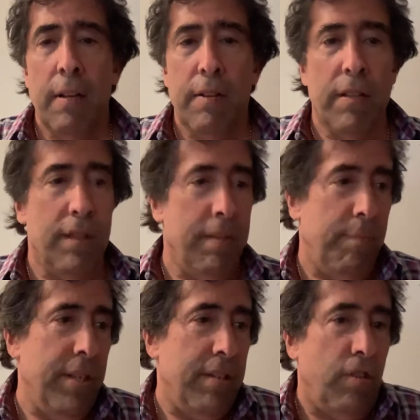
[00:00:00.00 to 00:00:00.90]
The,
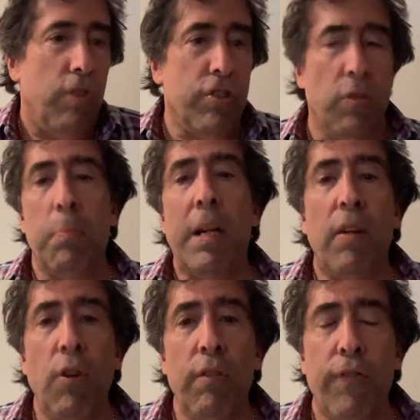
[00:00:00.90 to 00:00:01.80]
the, the soldiers said, we'll make
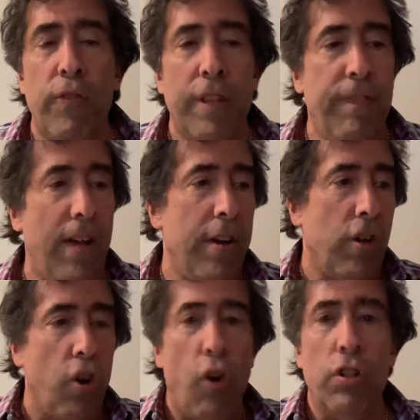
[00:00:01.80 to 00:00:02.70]
our own food. They found a
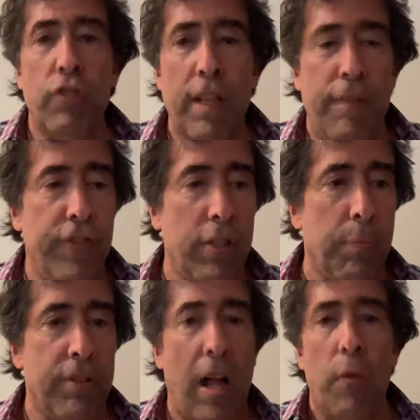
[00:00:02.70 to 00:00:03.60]
cauldron. They filled it up
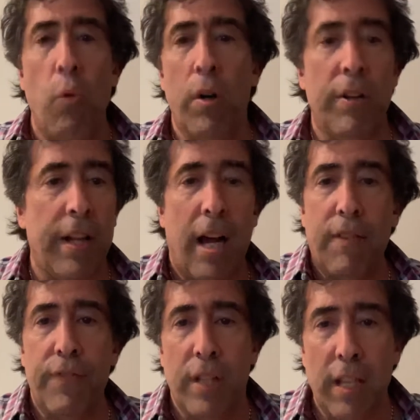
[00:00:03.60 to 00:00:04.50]
with hot water. They got it
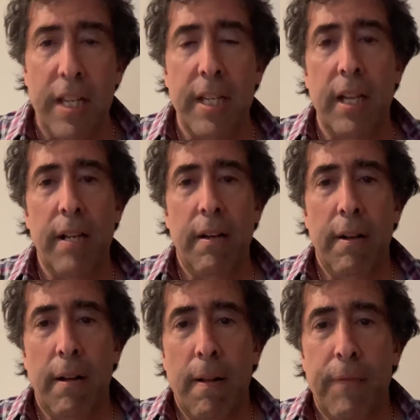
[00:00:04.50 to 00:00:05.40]
from the lake.
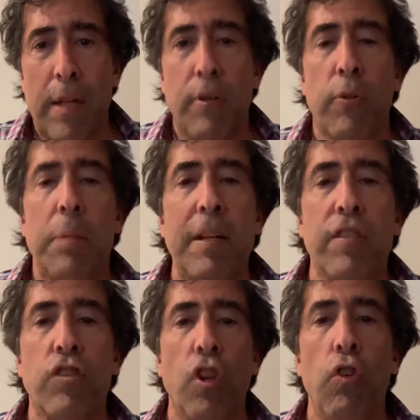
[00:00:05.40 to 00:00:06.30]
They said, we're going to make
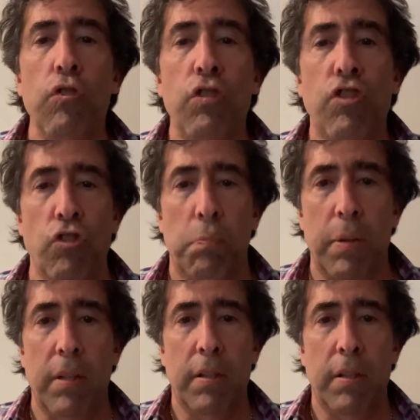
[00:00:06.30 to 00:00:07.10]
stone soup.